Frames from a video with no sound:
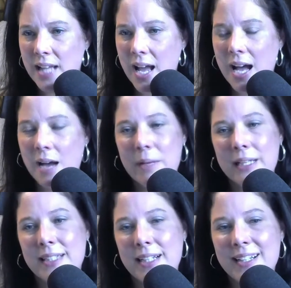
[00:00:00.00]
Um,
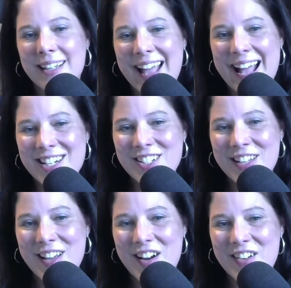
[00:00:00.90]
Doug
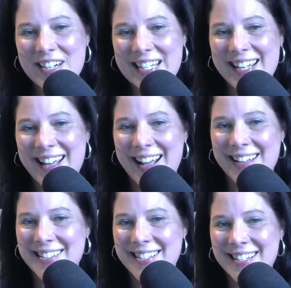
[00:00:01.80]
Ashley already
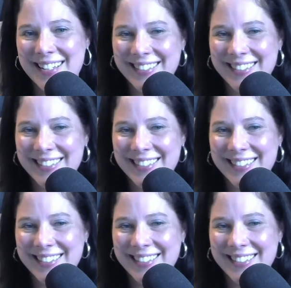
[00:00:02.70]
has